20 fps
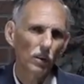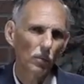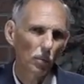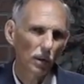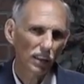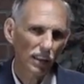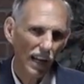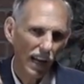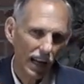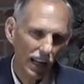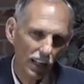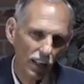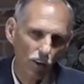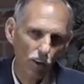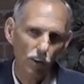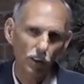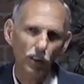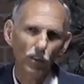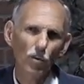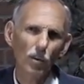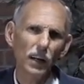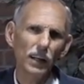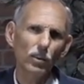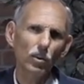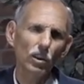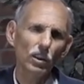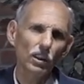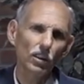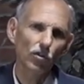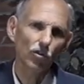with anger and trying
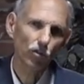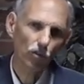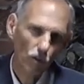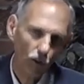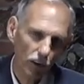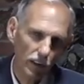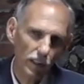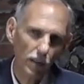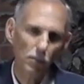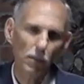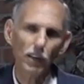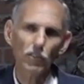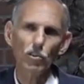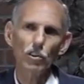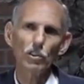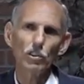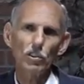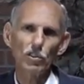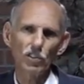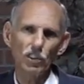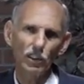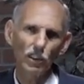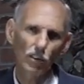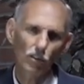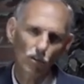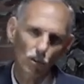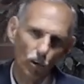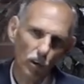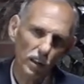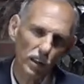to destroy the messengers and
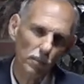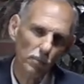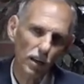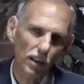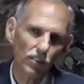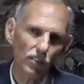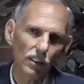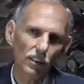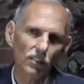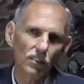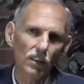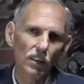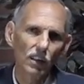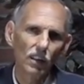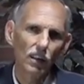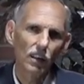destroy the message,